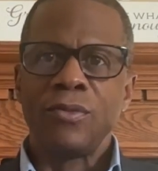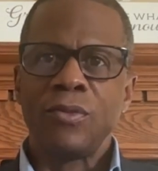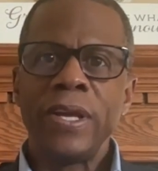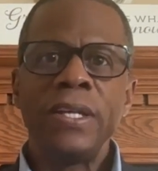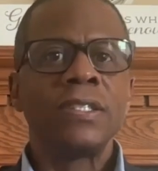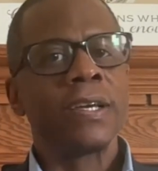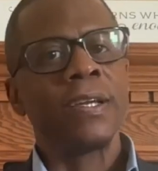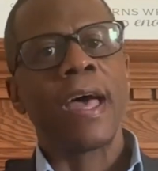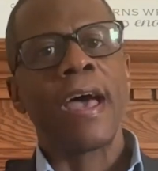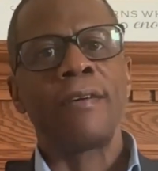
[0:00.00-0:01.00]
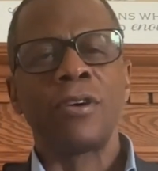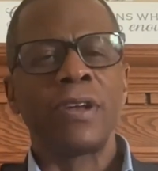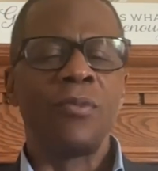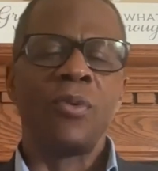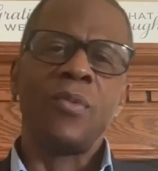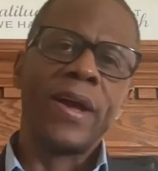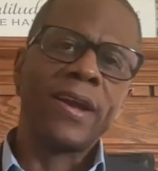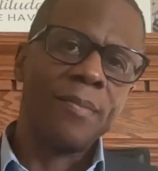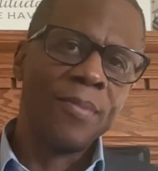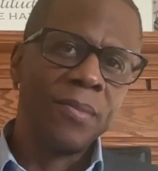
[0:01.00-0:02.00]
We tend to have our day, we
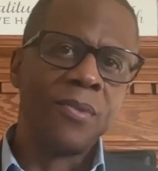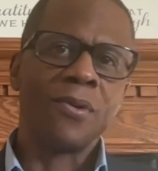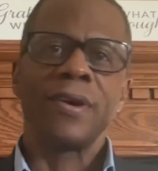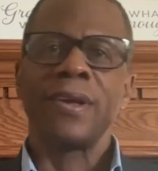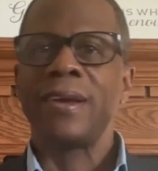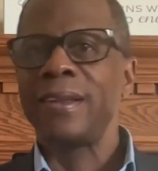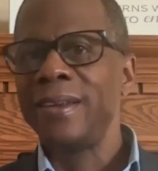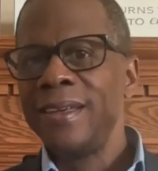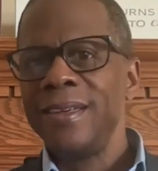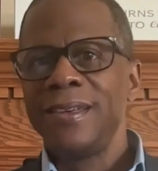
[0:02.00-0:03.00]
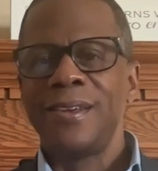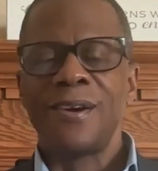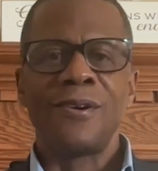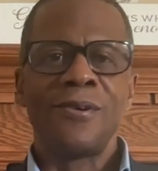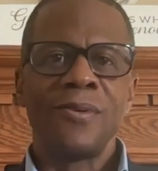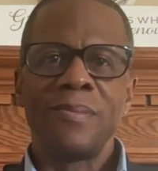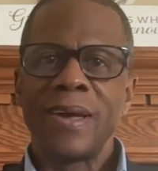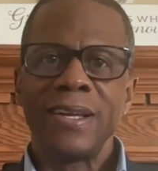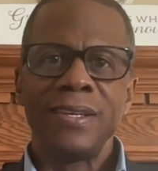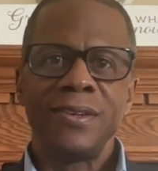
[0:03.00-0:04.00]
wake up in the morning, we
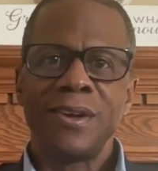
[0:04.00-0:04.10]
may,